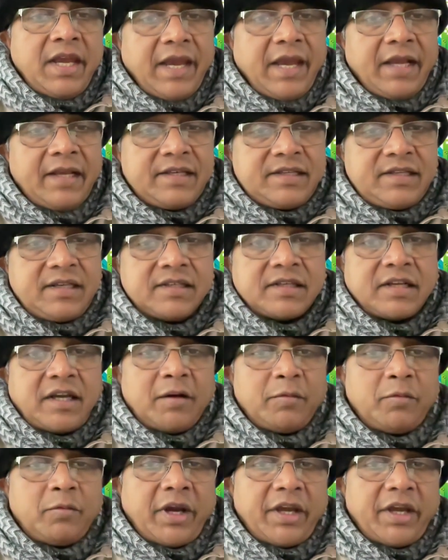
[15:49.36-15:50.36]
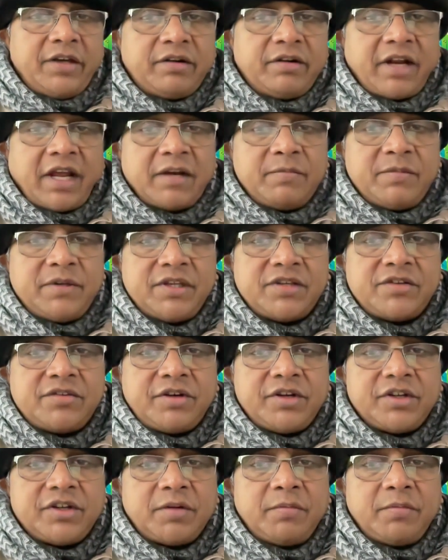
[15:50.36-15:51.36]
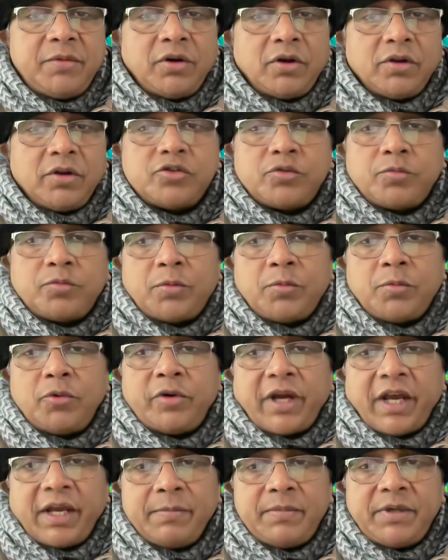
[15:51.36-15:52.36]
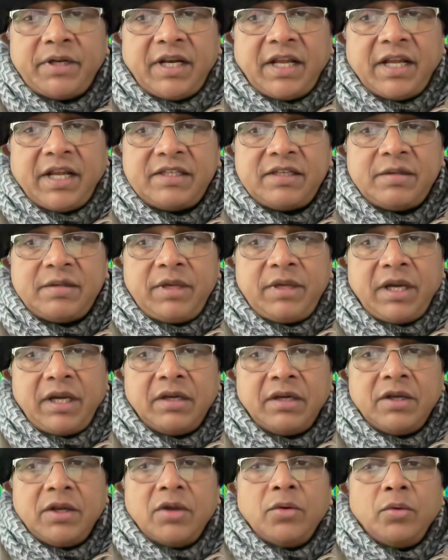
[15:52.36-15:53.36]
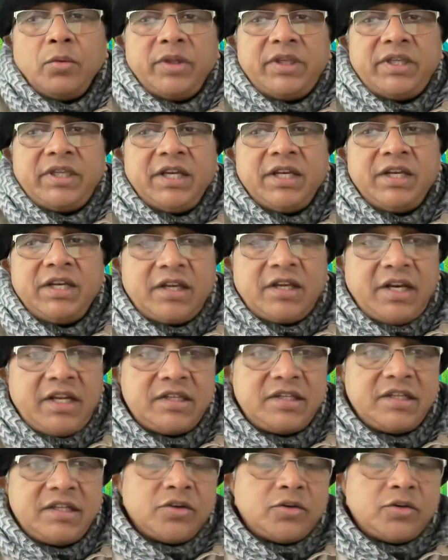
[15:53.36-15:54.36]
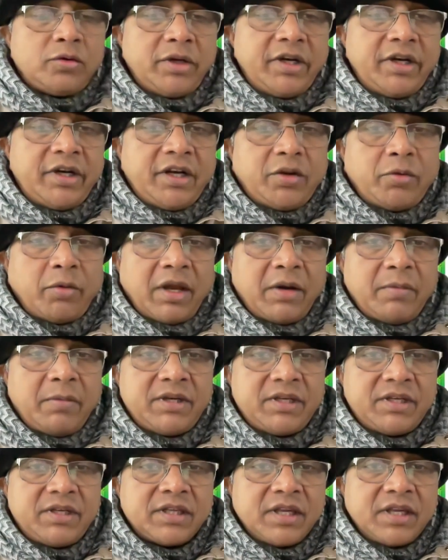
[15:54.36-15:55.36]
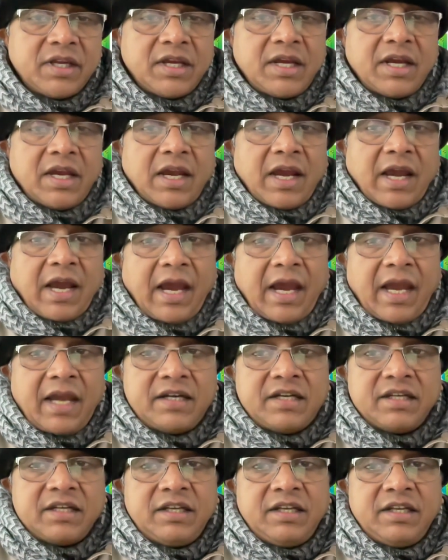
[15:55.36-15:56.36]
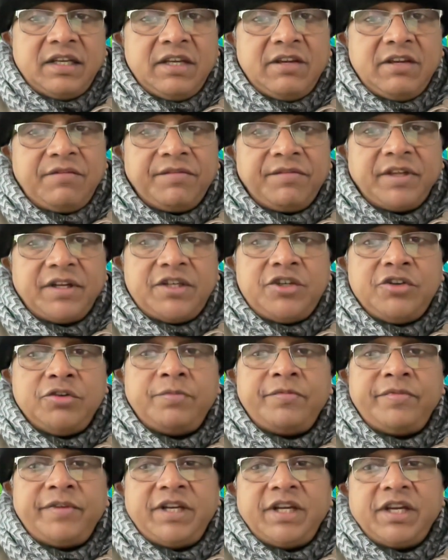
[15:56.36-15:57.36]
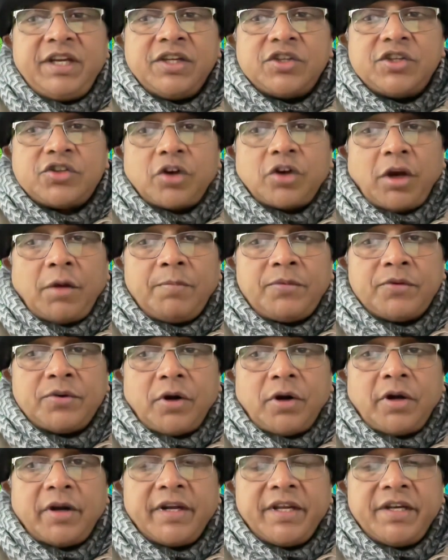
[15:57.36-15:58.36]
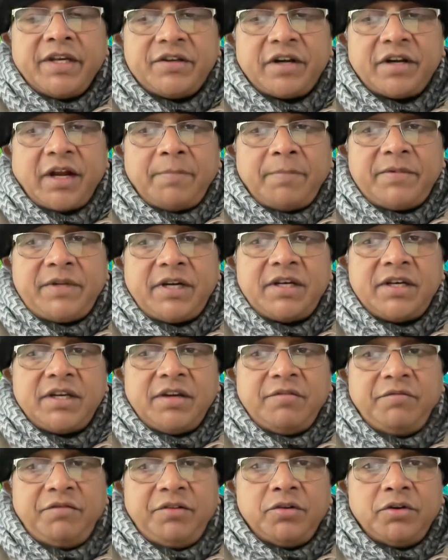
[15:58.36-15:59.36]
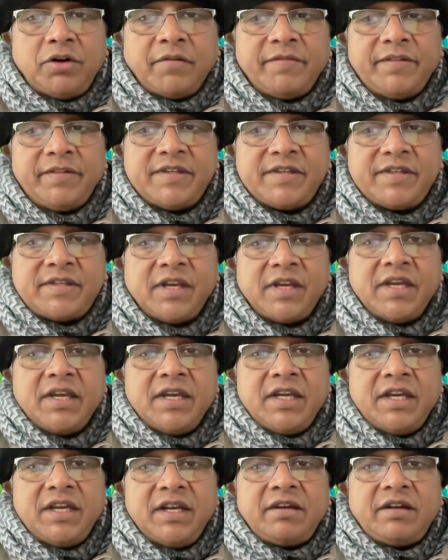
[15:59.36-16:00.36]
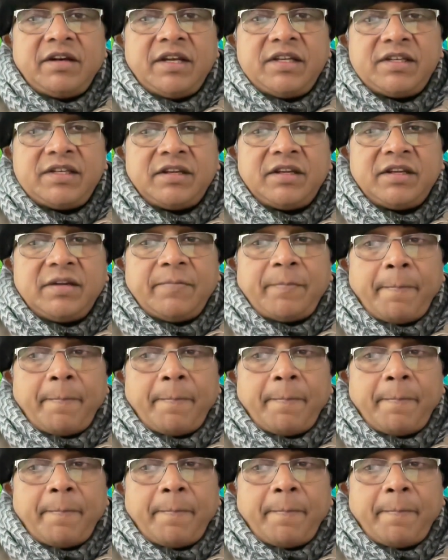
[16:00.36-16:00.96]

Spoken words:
Excess carbohydrate administration may also promote hyperglycemia with increased insulin requirements, and if the tube feeding is stopped or interrupted in view of this increased